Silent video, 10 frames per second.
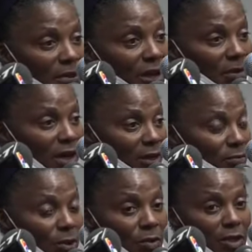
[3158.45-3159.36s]
by my
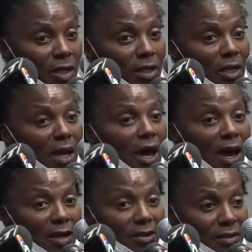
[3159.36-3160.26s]
community.
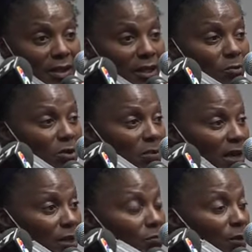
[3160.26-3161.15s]
I stand with my
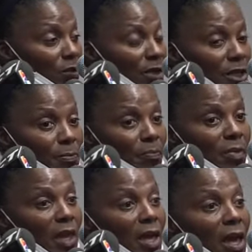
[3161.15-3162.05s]
community.
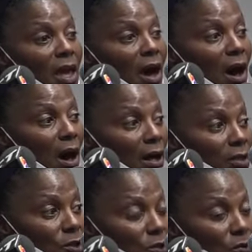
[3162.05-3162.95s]
On
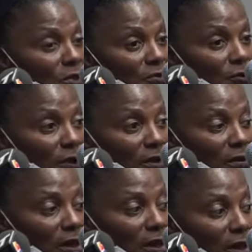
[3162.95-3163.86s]
two different
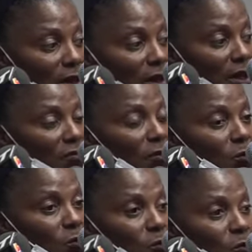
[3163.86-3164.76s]

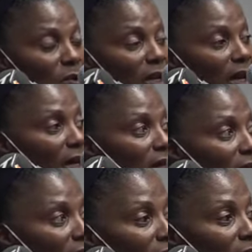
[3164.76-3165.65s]
levels when I,
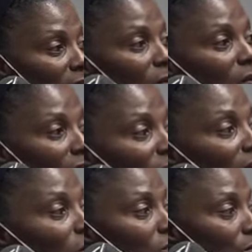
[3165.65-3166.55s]
well, let me
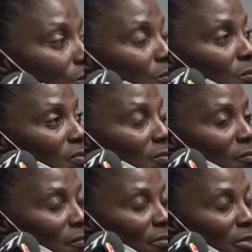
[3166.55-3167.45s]
go
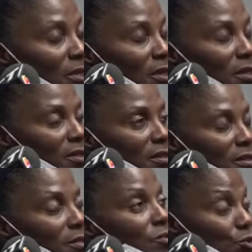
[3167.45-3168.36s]

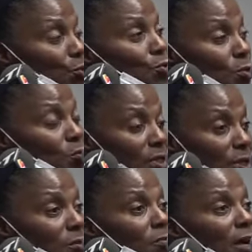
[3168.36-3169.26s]
to the children who were
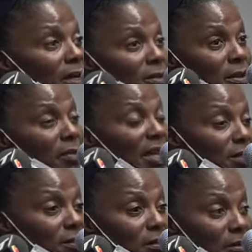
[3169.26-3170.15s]
terrorized, and
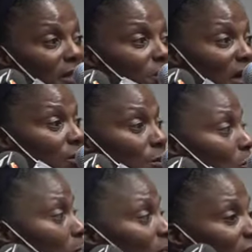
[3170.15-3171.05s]
that's my
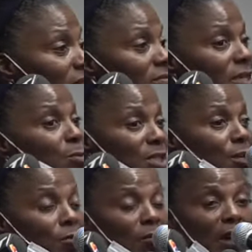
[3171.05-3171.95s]
term, that they were
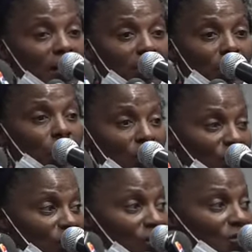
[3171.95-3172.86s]
terrorized. They weren't
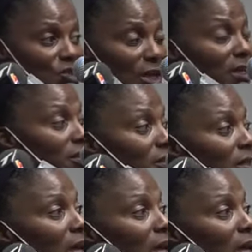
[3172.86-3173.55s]
just chased.